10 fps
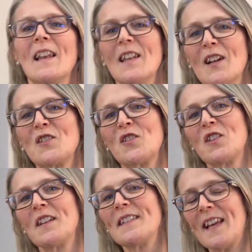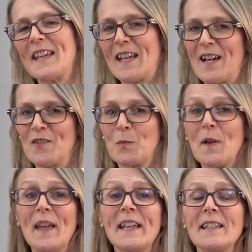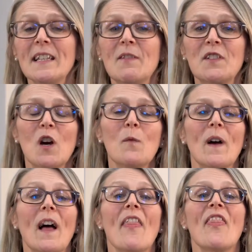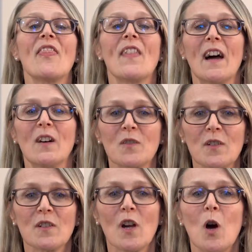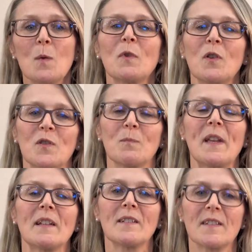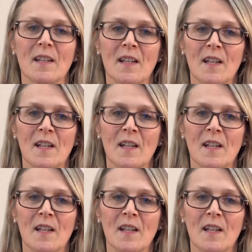Lunch Takeout, where they delivered over 1,000 home-cooked meals